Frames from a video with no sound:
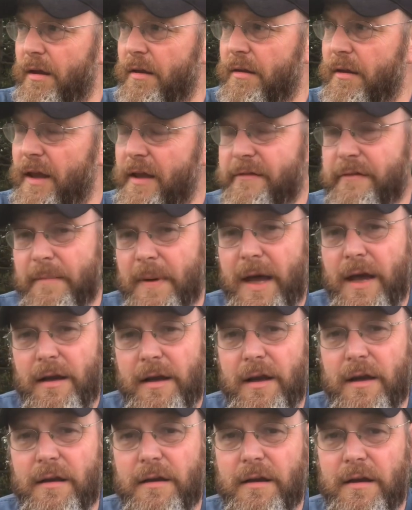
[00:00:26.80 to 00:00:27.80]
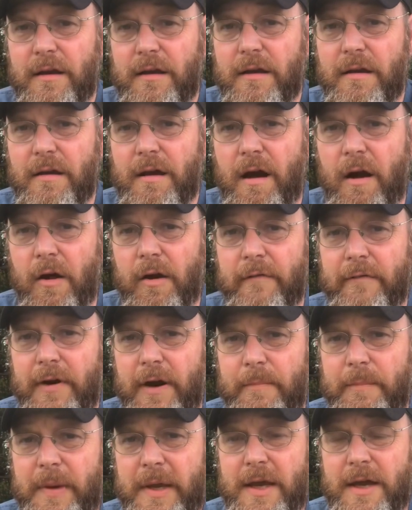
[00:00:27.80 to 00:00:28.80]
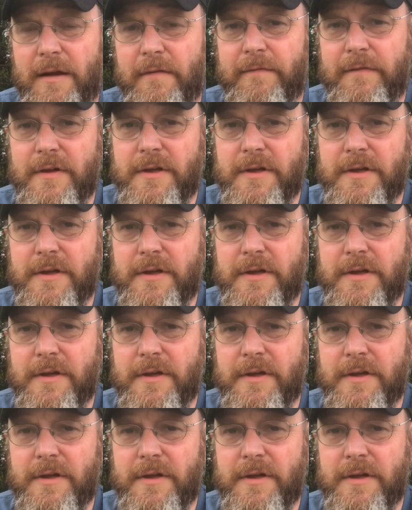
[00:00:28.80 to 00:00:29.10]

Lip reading: That's about it. All of our beef